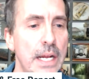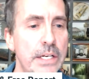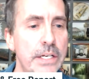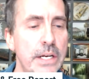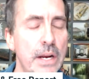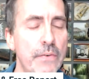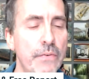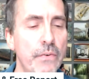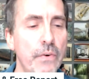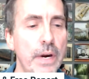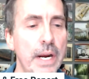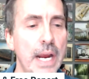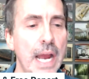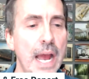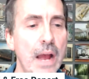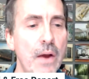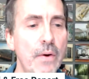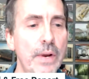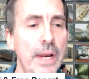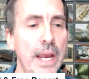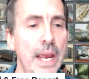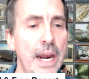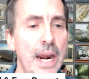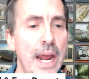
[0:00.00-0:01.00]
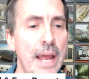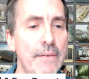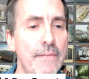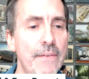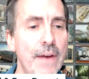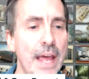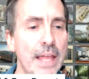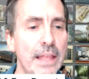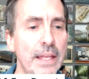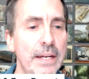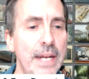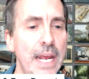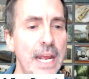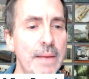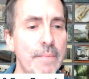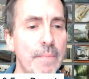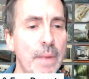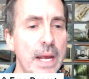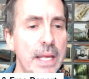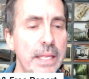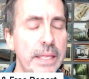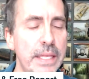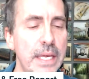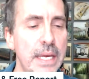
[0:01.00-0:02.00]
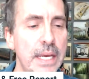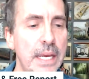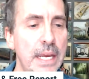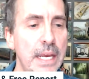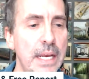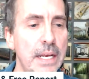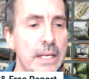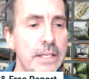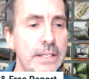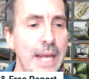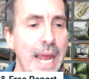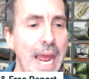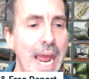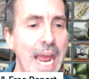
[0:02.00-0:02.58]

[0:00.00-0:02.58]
Jeffrey, how can I validate my thinking is